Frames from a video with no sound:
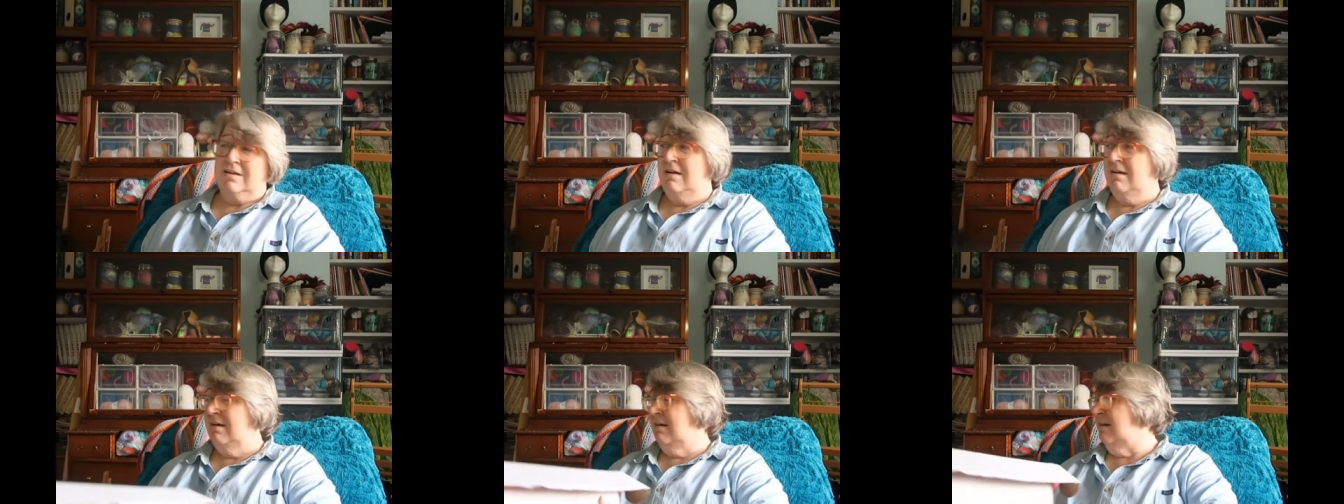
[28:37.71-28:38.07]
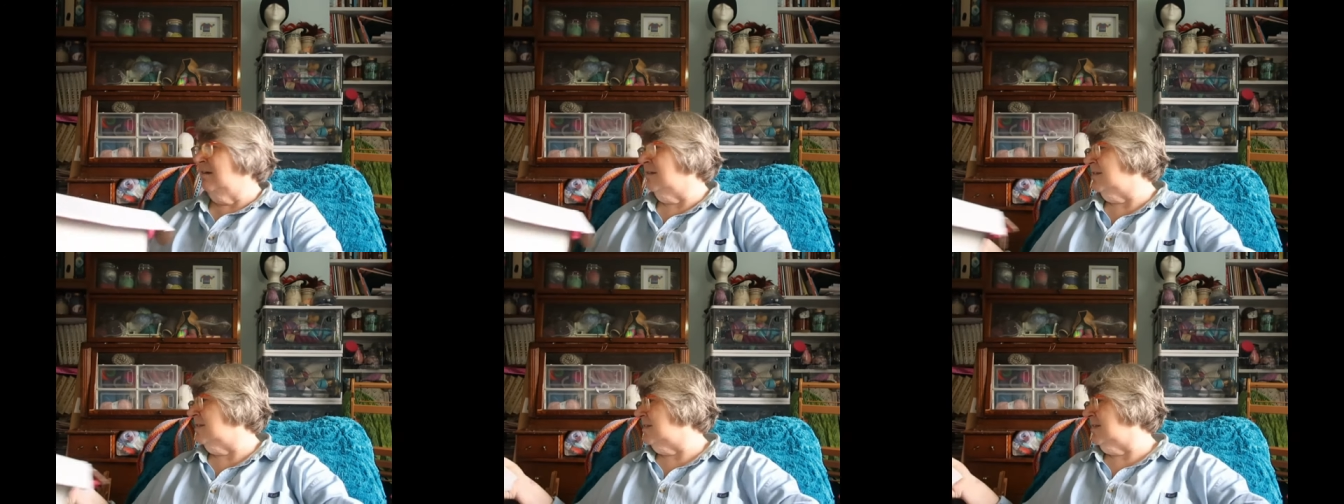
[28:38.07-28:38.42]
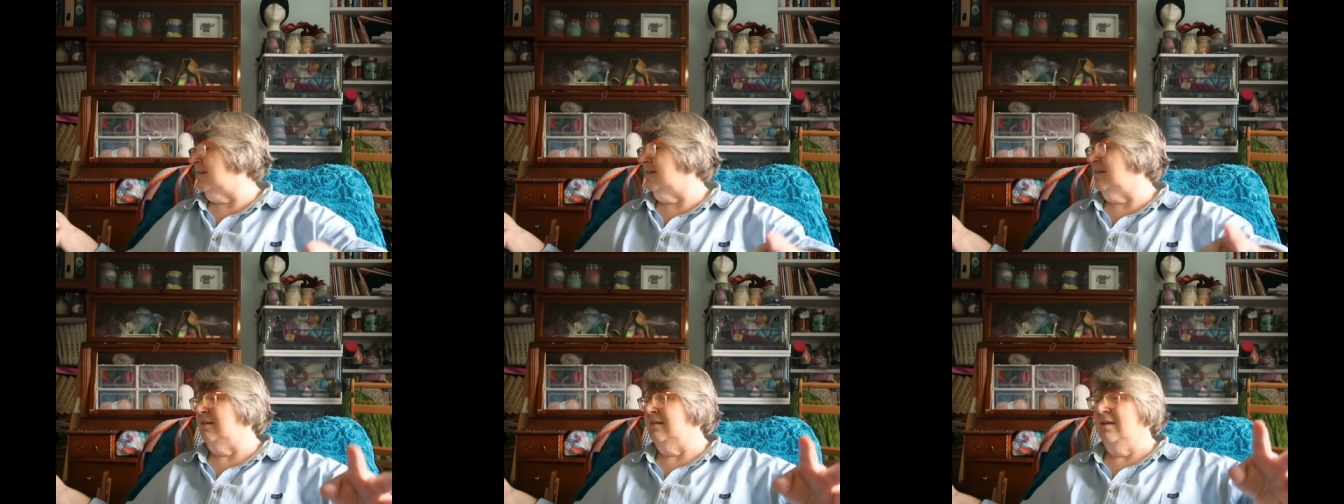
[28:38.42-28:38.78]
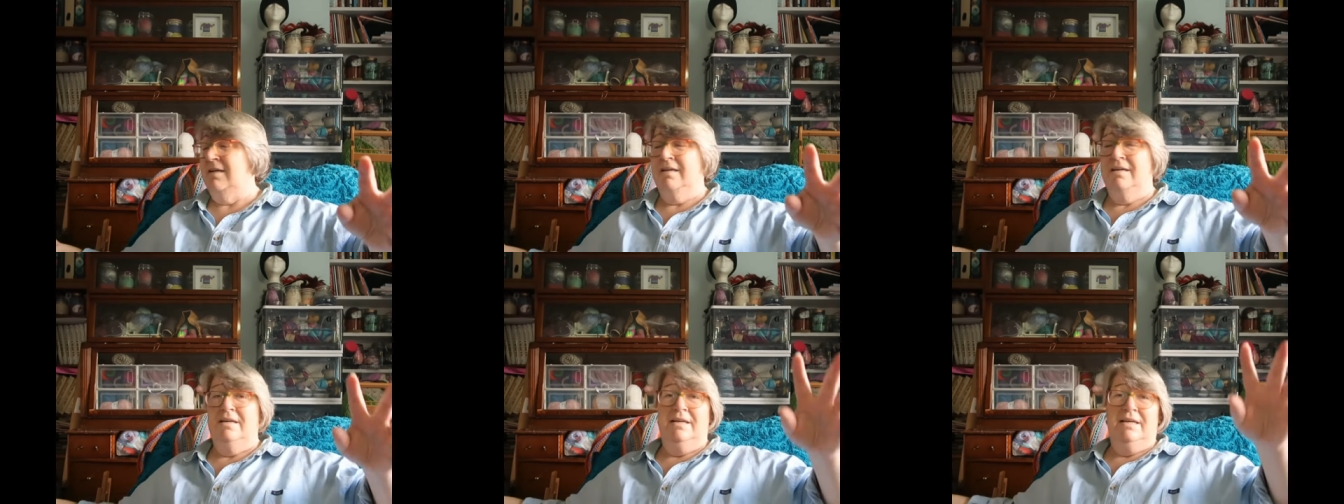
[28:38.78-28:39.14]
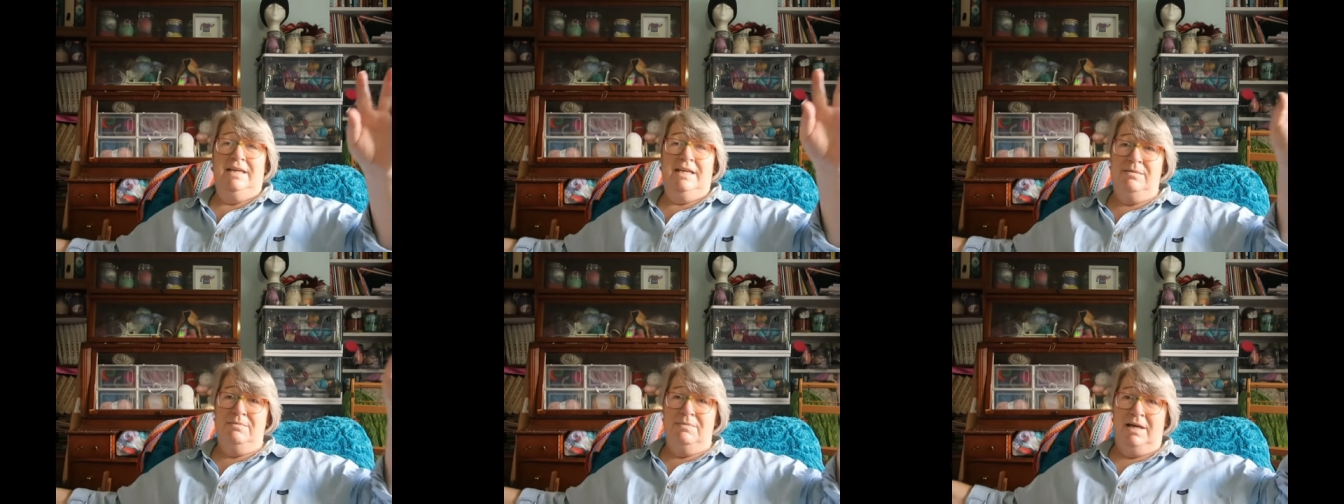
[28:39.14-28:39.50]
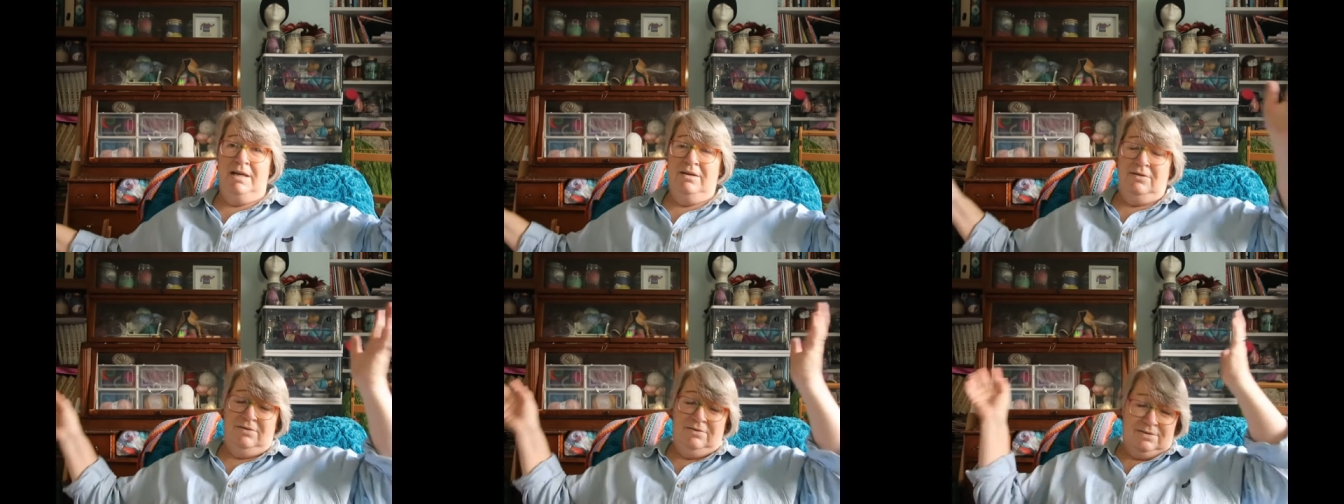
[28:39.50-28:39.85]
cards and
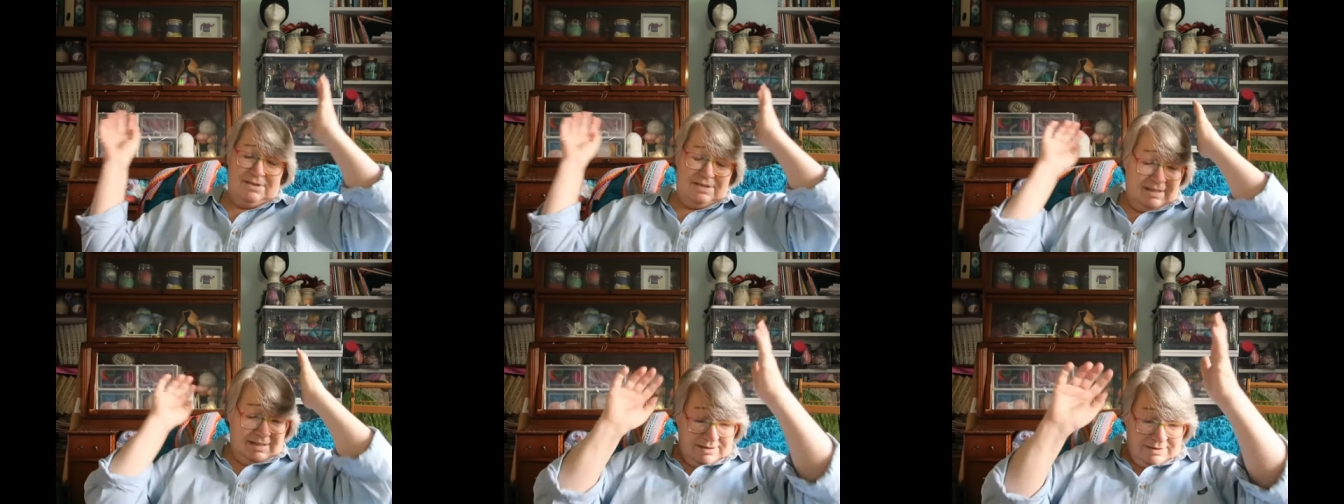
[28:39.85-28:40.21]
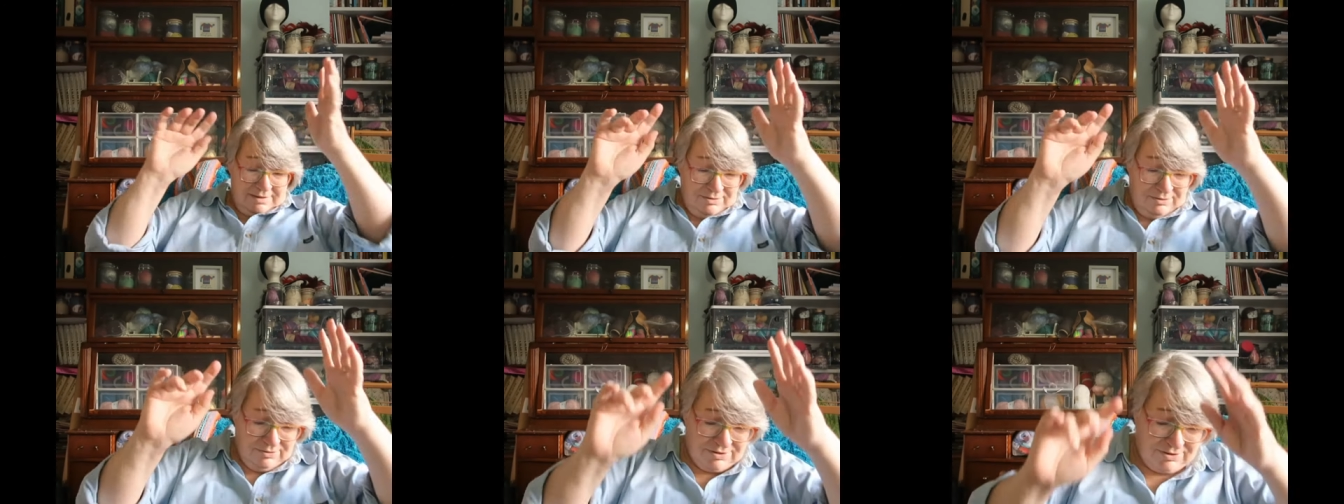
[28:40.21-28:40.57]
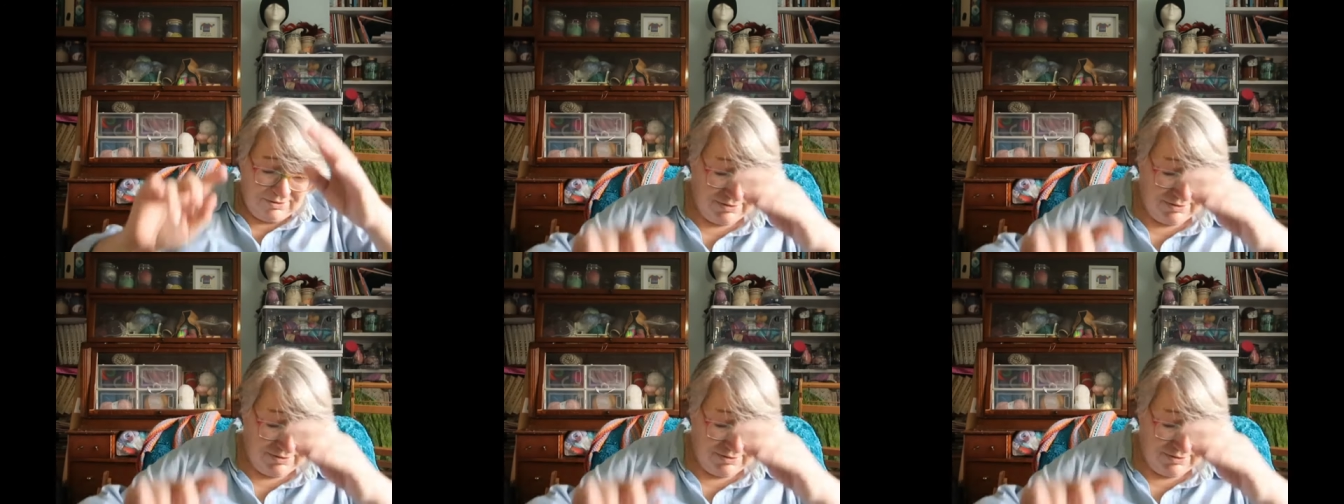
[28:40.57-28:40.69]
emails and all